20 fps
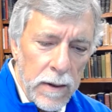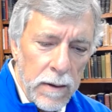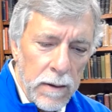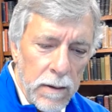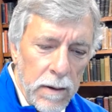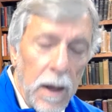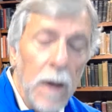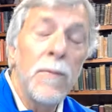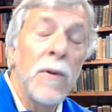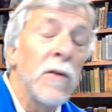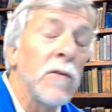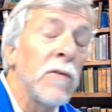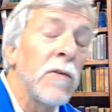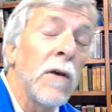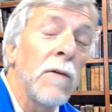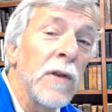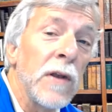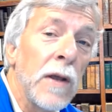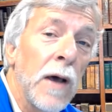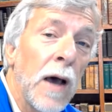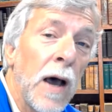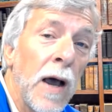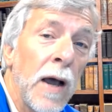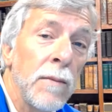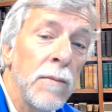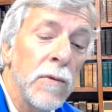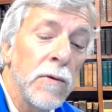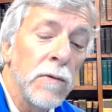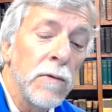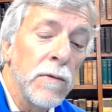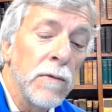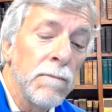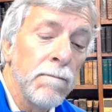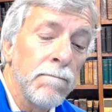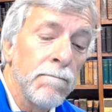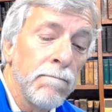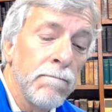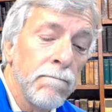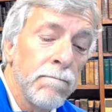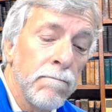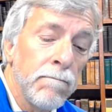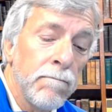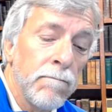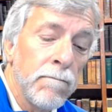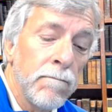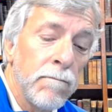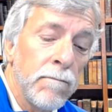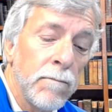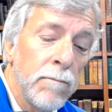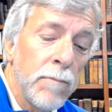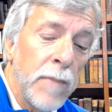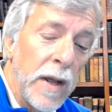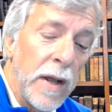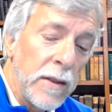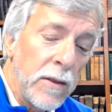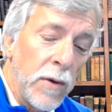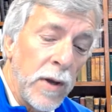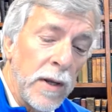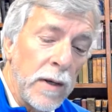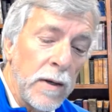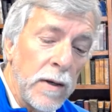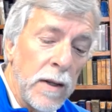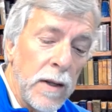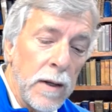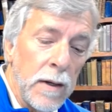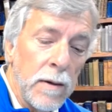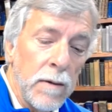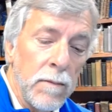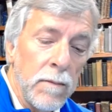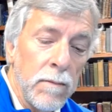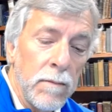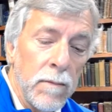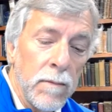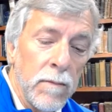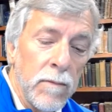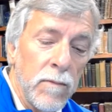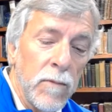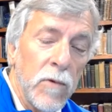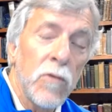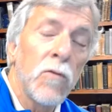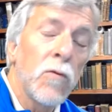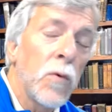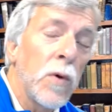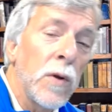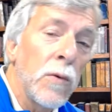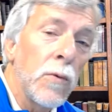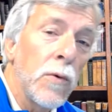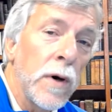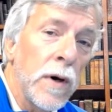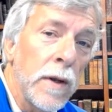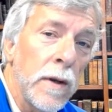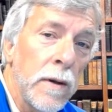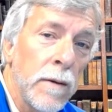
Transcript: Up to 7 times? Matthew 18, verse 21. Of